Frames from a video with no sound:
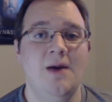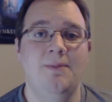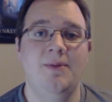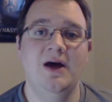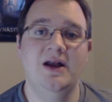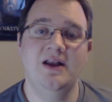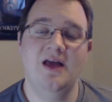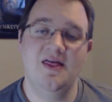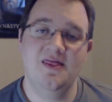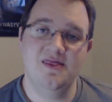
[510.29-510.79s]

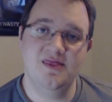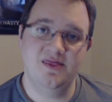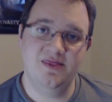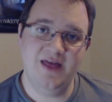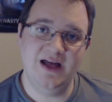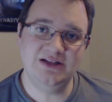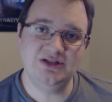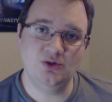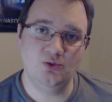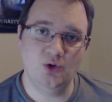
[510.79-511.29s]
But
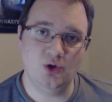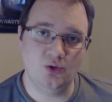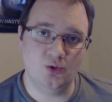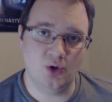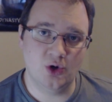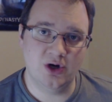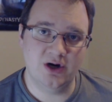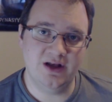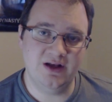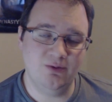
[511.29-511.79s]
that's a real
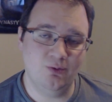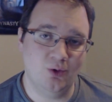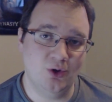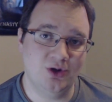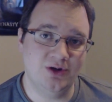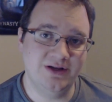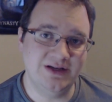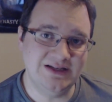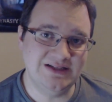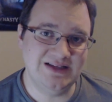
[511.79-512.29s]
world,
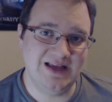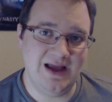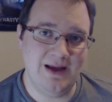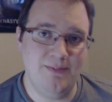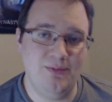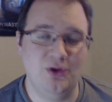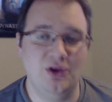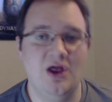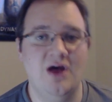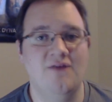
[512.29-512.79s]
world
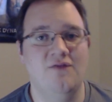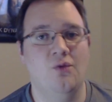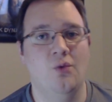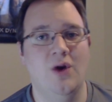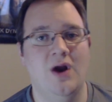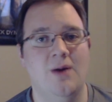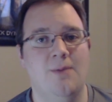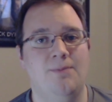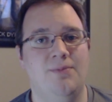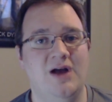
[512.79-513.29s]
example of
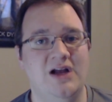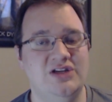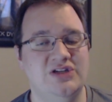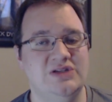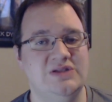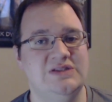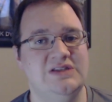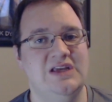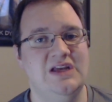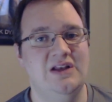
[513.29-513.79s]
where
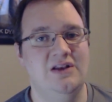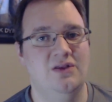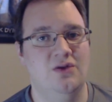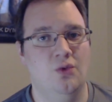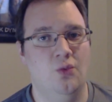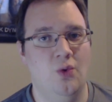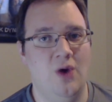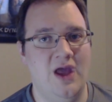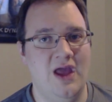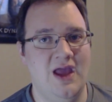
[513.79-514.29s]
budgets get in
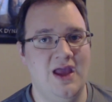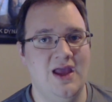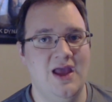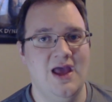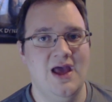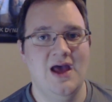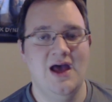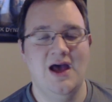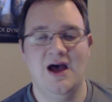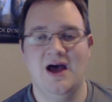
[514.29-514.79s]
the
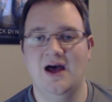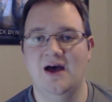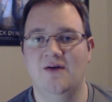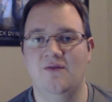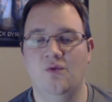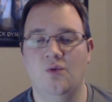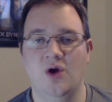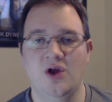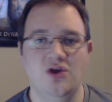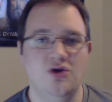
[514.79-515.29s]
way
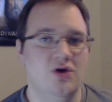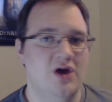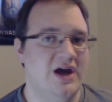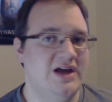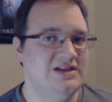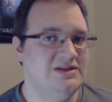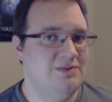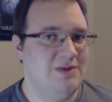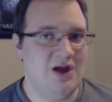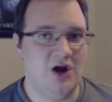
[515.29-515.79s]
of what you
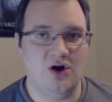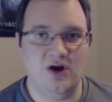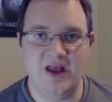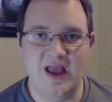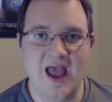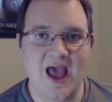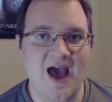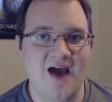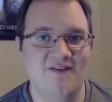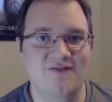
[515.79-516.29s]
guys may already
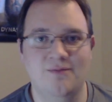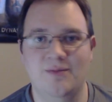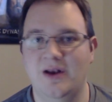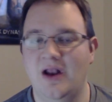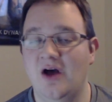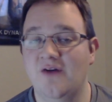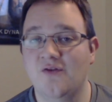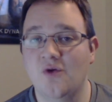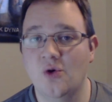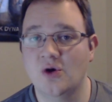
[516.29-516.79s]
have.
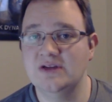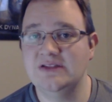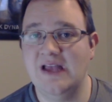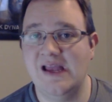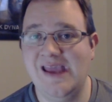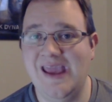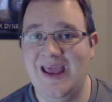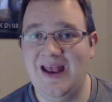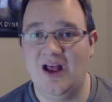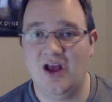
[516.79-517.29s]
But of course,
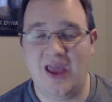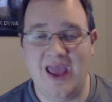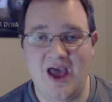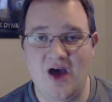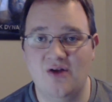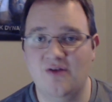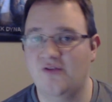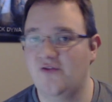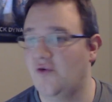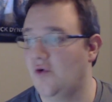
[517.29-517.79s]
I can't
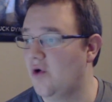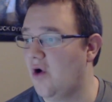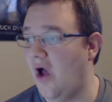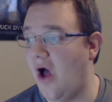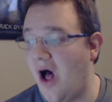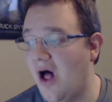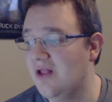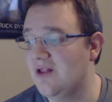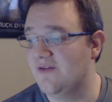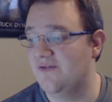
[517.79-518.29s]
account for
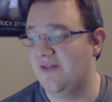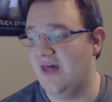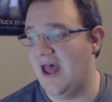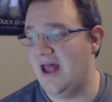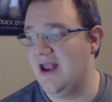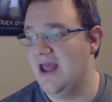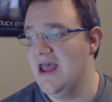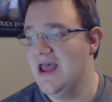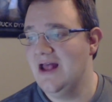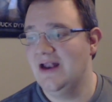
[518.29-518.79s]
all of
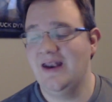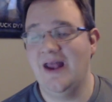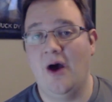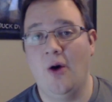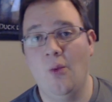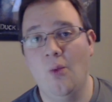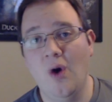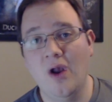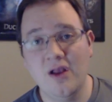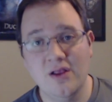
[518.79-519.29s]
that.
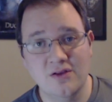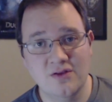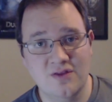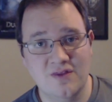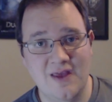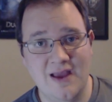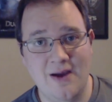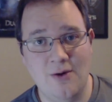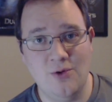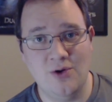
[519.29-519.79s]
Now, one other
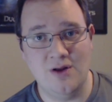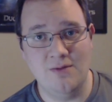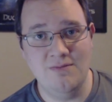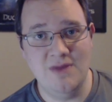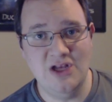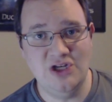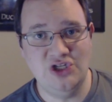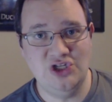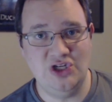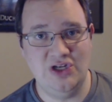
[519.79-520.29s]
thing I want to
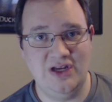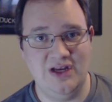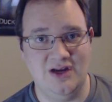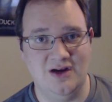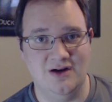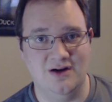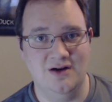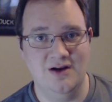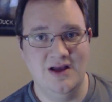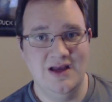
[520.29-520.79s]
mention
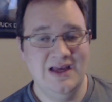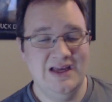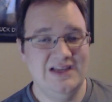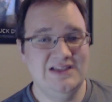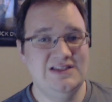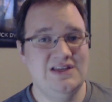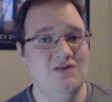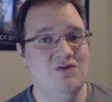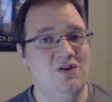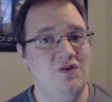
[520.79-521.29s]
here
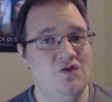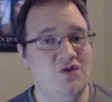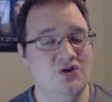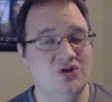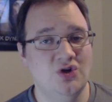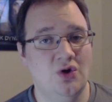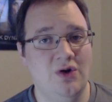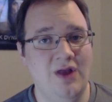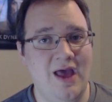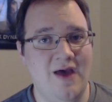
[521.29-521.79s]
is even if you
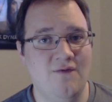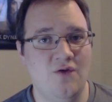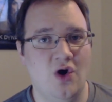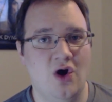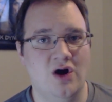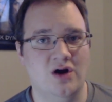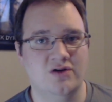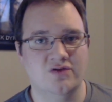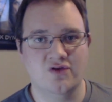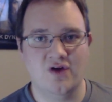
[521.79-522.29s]
don't have a
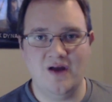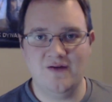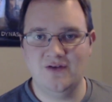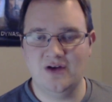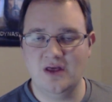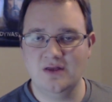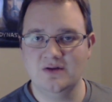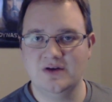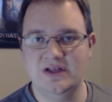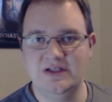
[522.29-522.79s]
hard drive,
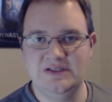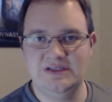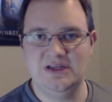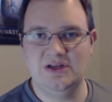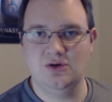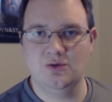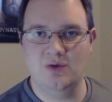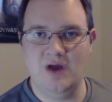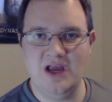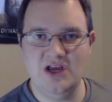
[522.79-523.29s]
another
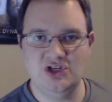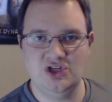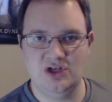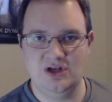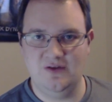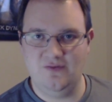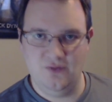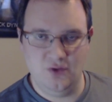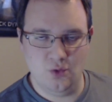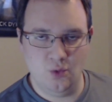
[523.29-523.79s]

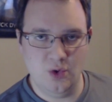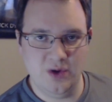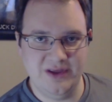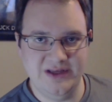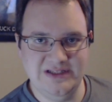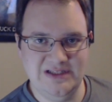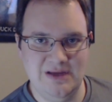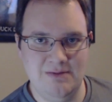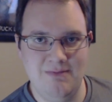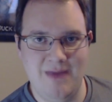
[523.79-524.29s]
consideration if you're
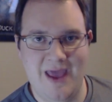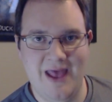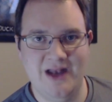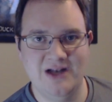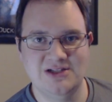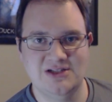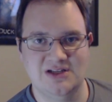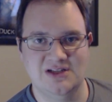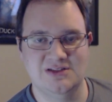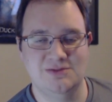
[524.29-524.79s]
willing to
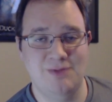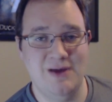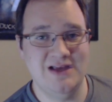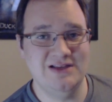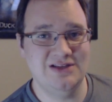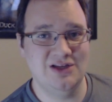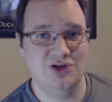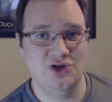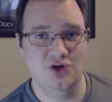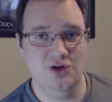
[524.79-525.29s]
manage the
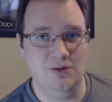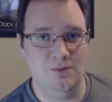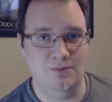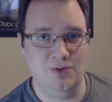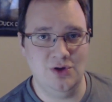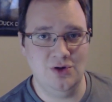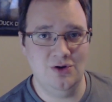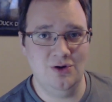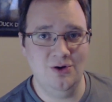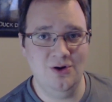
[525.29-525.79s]
space on your
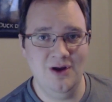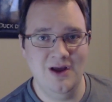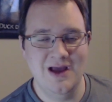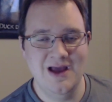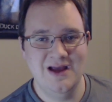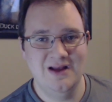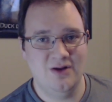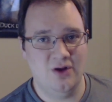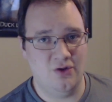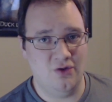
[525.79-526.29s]
computer,
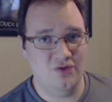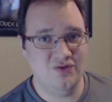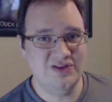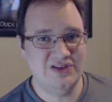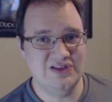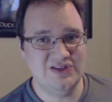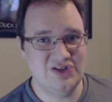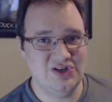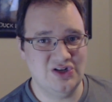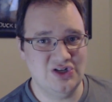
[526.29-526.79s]
I know
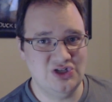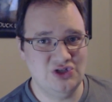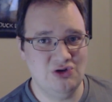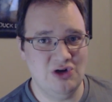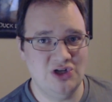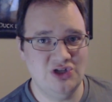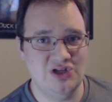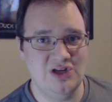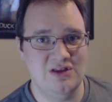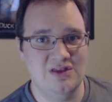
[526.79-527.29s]
this is going to
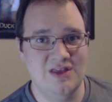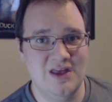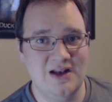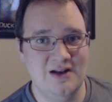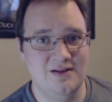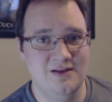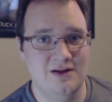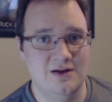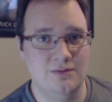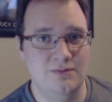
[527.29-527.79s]
stretch you
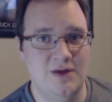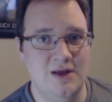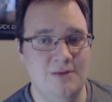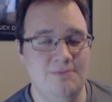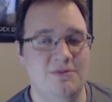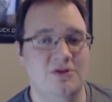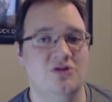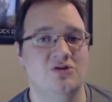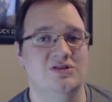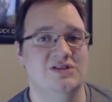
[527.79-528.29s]
thin a little
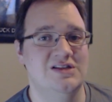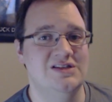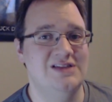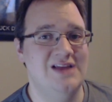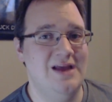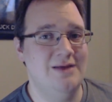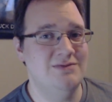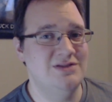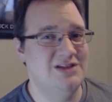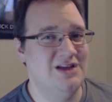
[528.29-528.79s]
bit, but there's a
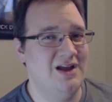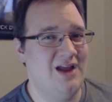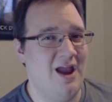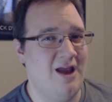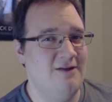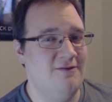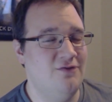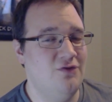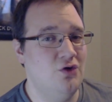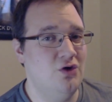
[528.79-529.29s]
Samsung
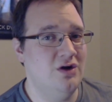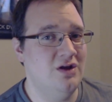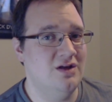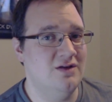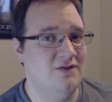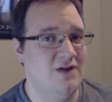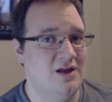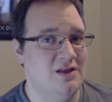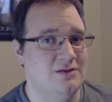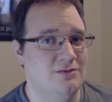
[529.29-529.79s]

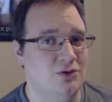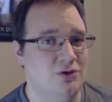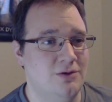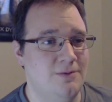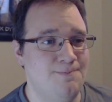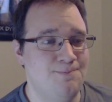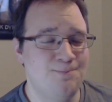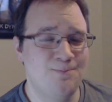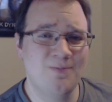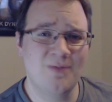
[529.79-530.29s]
840
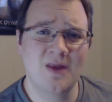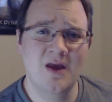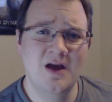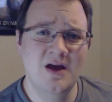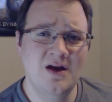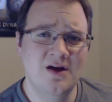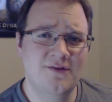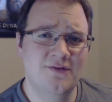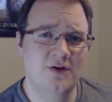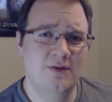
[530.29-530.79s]
available
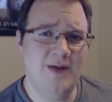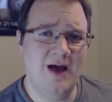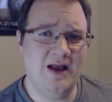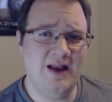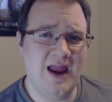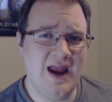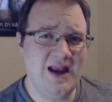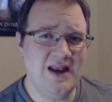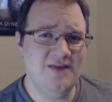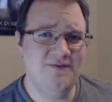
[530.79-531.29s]
for
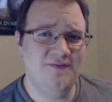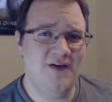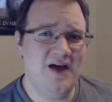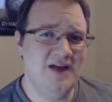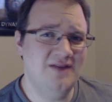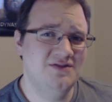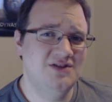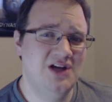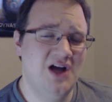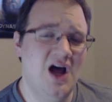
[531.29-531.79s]
about
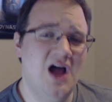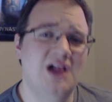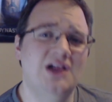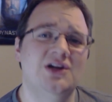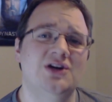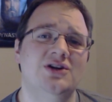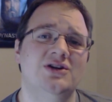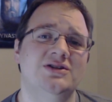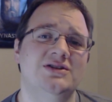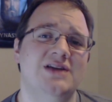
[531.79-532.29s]

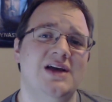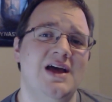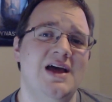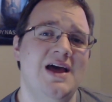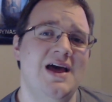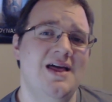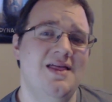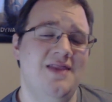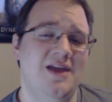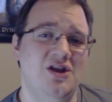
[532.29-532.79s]
$85
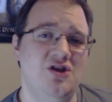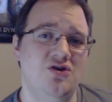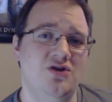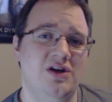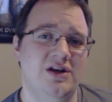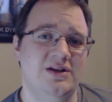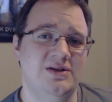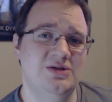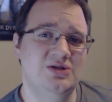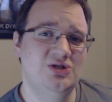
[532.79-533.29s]
that you
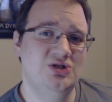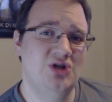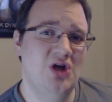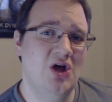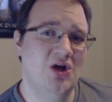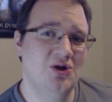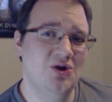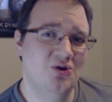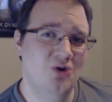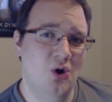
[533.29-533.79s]
can
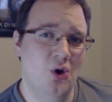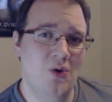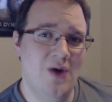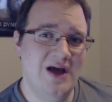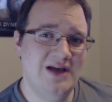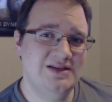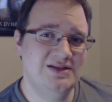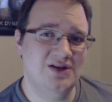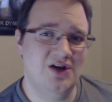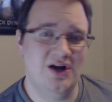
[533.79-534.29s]
install your
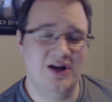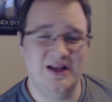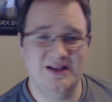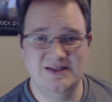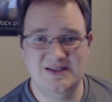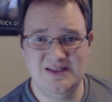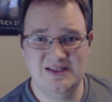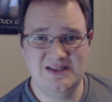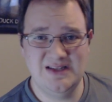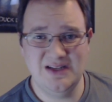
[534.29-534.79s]
OS on
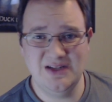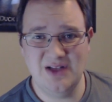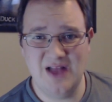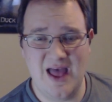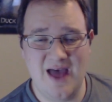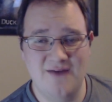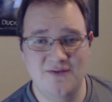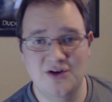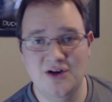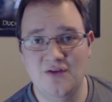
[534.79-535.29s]
and still
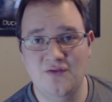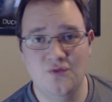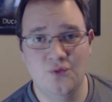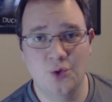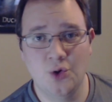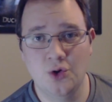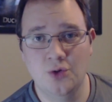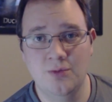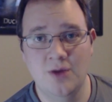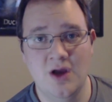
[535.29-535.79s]
have enough
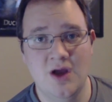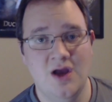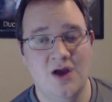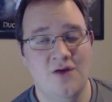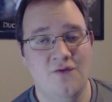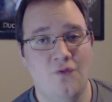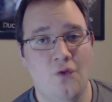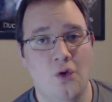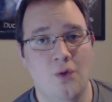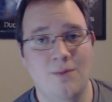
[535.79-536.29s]
room
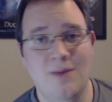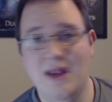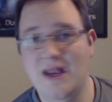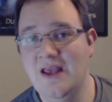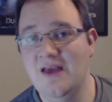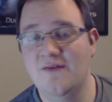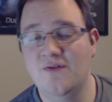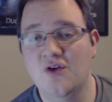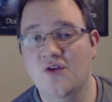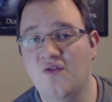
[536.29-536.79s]
for
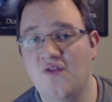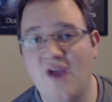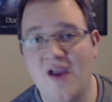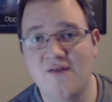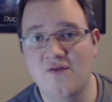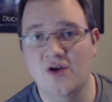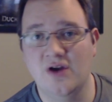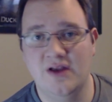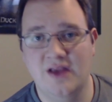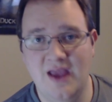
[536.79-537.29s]
many of your
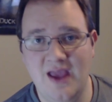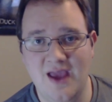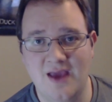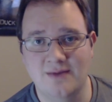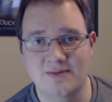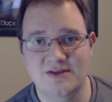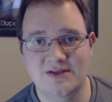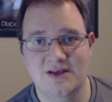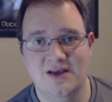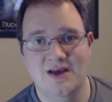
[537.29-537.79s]
favorite
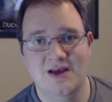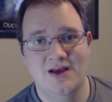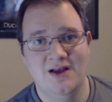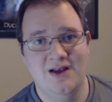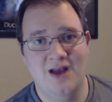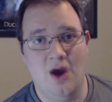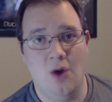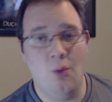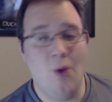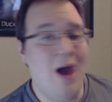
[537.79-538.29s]
games.
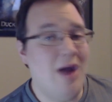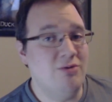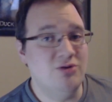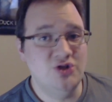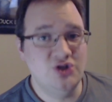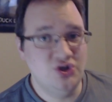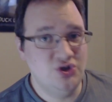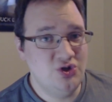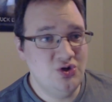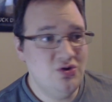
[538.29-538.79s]
Now, why
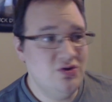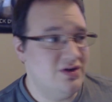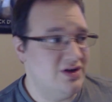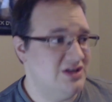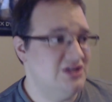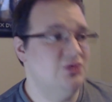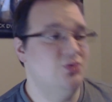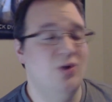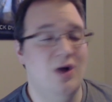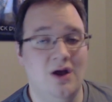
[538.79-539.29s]
would you do this?